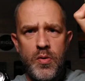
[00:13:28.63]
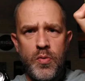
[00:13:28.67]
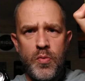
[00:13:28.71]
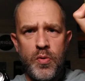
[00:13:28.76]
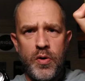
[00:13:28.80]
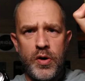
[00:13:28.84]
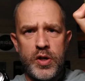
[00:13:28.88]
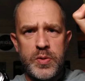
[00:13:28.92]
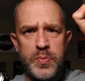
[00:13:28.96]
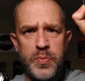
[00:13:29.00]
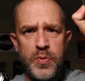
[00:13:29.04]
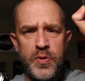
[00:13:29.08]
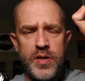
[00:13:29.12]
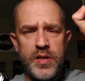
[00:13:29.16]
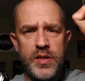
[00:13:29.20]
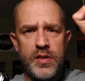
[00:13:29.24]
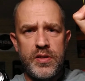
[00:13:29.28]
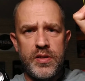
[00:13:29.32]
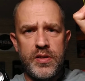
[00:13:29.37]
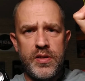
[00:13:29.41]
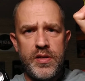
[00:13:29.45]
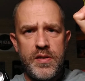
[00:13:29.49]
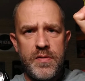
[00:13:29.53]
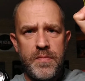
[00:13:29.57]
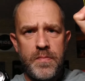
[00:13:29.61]
works pretty
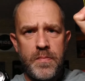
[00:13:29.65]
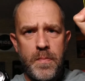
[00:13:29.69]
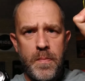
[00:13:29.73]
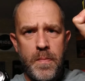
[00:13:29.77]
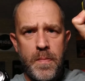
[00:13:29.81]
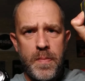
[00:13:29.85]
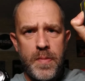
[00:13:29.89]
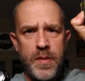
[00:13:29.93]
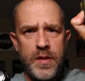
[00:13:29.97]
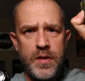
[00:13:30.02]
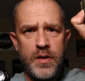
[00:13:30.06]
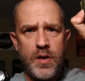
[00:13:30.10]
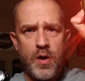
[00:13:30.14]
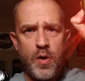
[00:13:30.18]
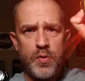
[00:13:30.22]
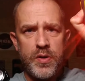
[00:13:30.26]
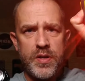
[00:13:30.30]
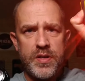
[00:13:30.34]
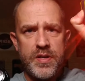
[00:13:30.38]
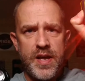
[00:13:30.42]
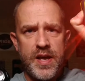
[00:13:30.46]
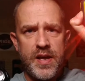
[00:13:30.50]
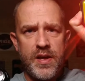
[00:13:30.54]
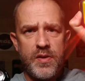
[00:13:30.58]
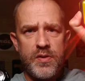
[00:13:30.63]
good. You hold
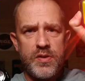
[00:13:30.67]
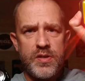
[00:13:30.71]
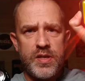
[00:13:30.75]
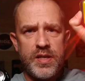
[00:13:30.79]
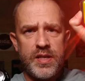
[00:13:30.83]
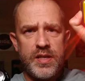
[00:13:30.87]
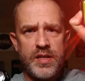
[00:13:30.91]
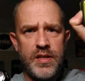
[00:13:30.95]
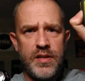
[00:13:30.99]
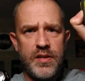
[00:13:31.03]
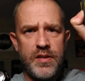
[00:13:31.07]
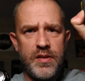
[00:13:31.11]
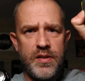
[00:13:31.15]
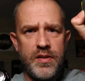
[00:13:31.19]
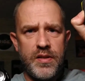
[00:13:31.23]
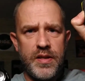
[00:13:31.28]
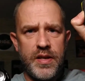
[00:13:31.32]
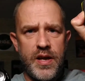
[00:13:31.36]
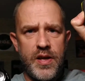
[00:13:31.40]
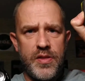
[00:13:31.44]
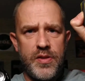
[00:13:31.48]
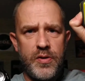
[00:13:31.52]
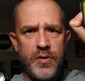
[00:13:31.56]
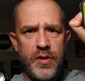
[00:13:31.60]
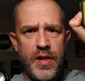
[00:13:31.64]
it down to get the
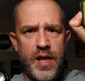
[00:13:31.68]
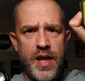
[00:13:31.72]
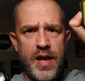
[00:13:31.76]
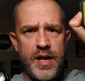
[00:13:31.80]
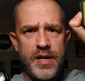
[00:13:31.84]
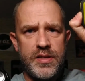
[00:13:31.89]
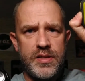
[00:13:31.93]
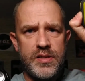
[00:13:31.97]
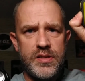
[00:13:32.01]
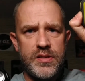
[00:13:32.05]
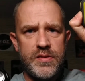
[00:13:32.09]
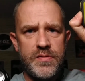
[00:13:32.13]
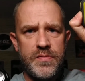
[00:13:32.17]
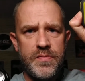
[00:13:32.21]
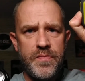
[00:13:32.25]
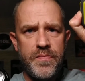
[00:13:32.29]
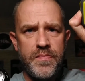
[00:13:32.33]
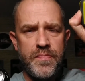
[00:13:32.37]
other lights.